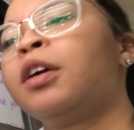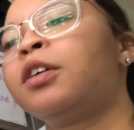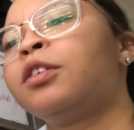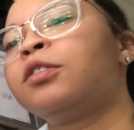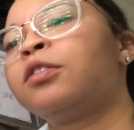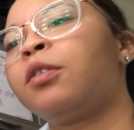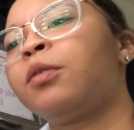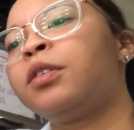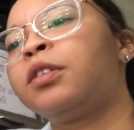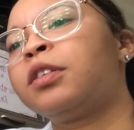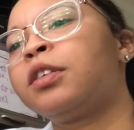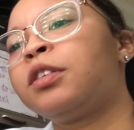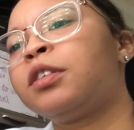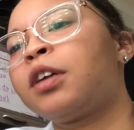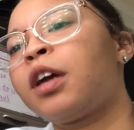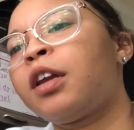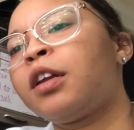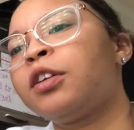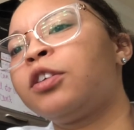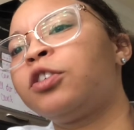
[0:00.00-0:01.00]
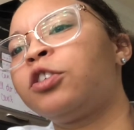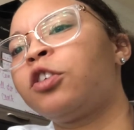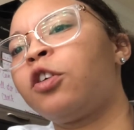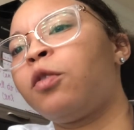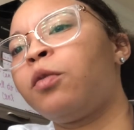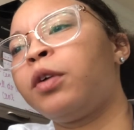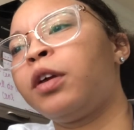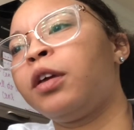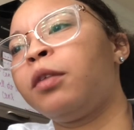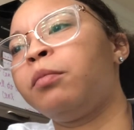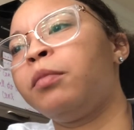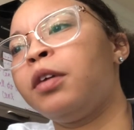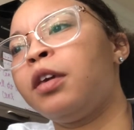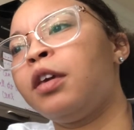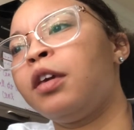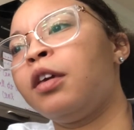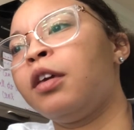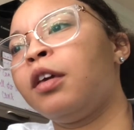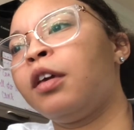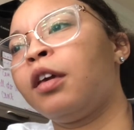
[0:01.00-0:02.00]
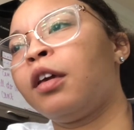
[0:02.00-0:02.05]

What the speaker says: So it's just kind of showing me,